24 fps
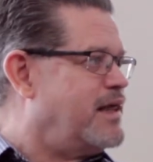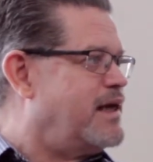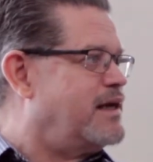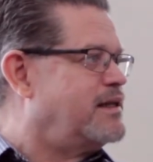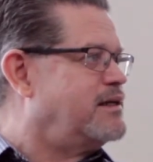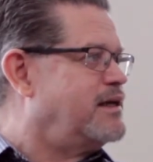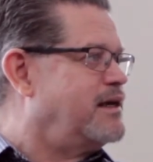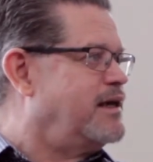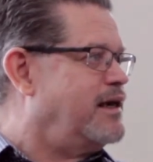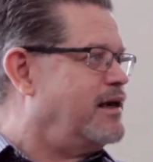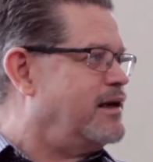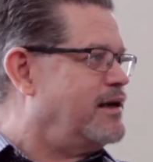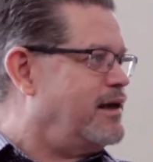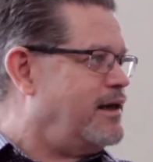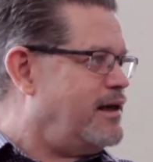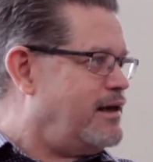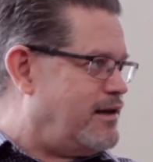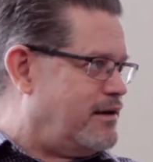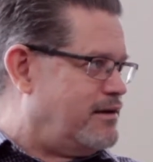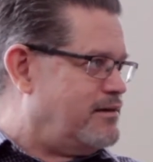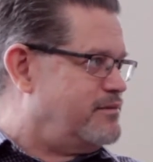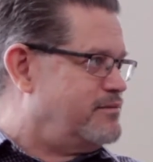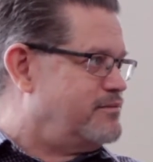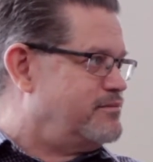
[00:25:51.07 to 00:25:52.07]
that to kick
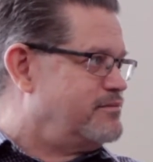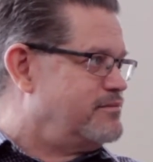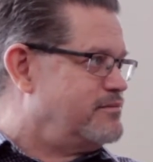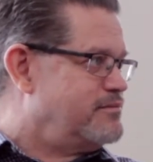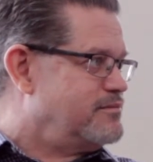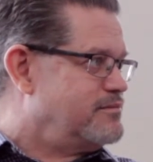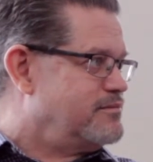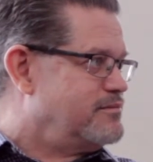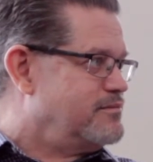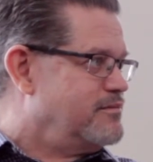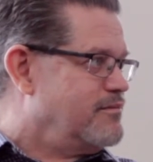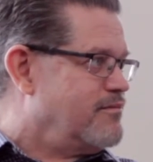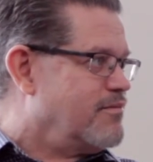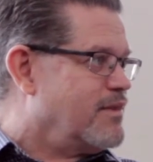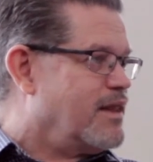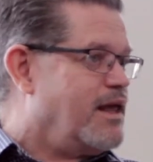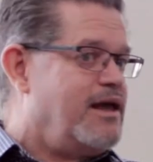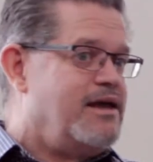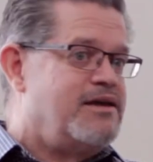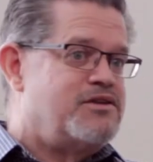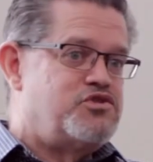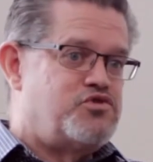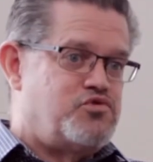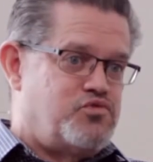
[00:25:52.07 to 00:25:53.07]
in.
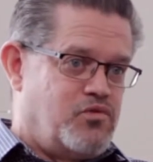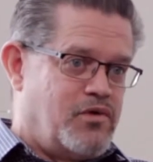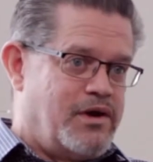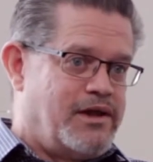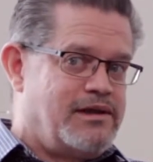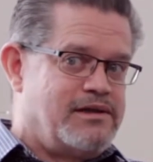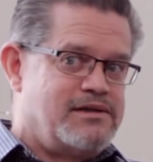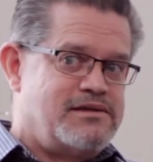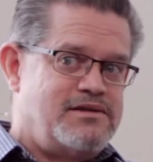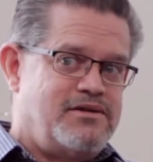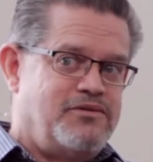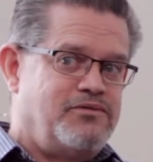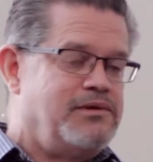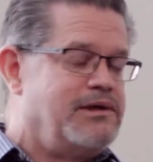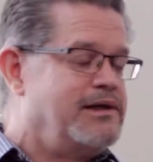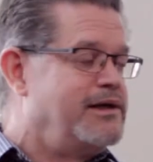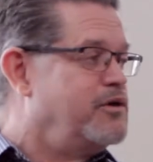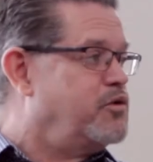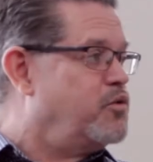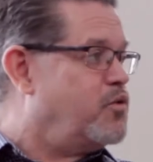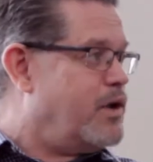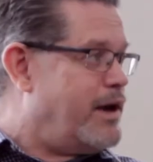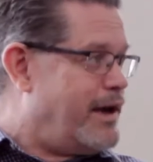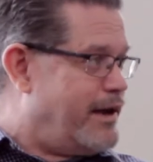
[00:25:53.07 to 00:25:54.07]
It's
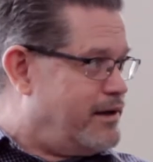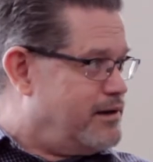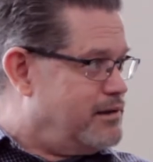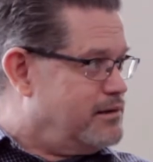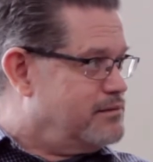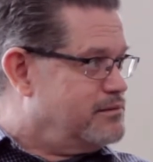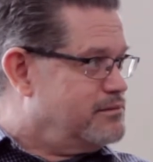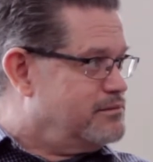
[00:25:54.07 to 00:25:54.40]
relatively quick.